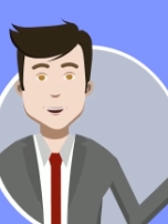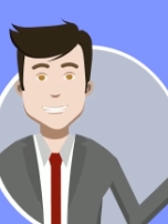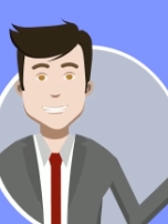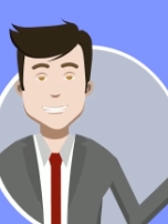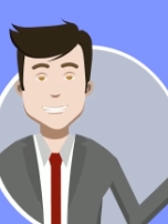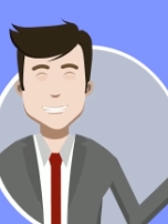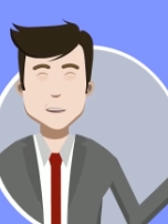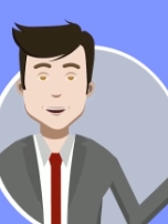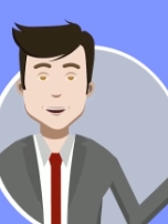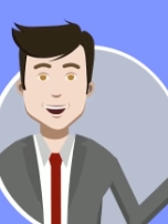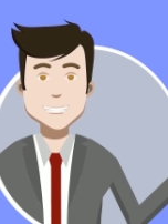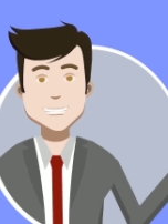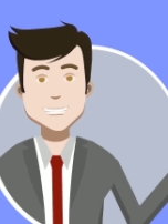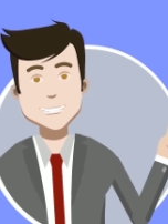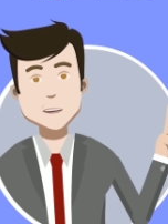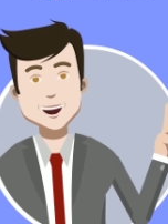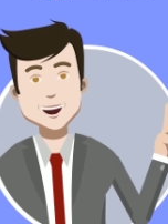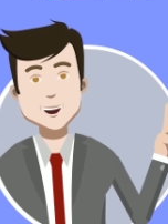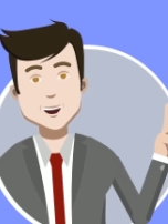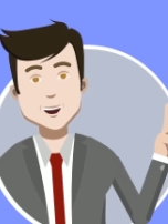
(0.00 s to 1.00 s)
is low,
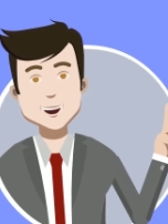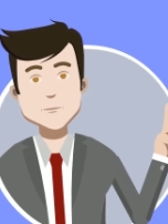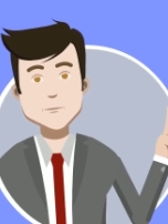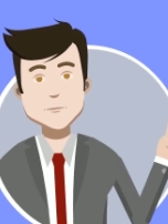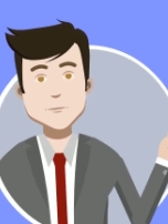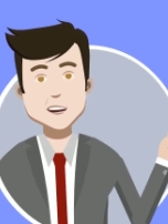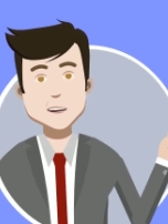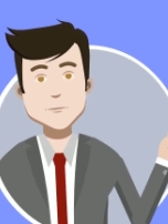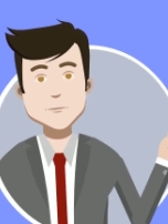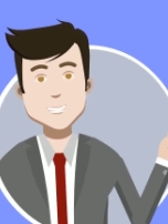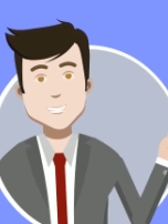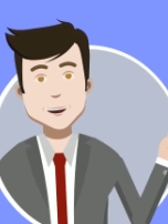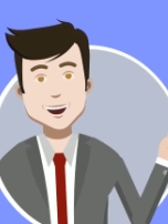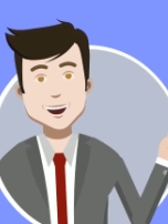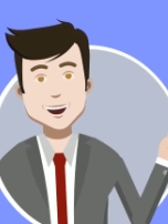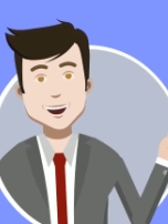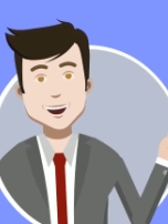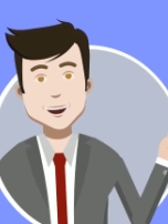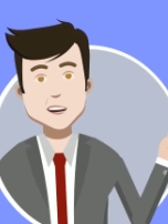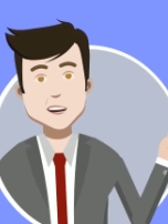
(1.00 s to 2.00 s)
the return will
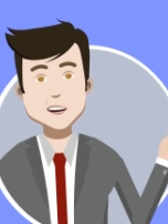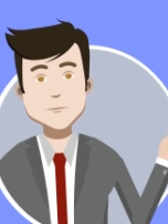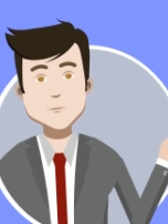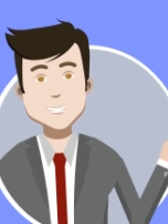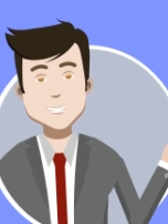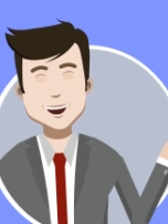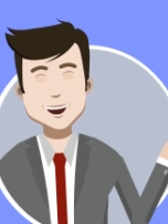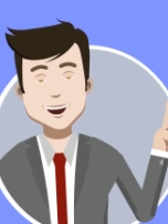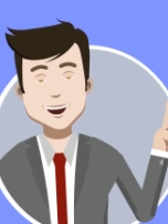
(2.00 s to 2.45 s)
also be low.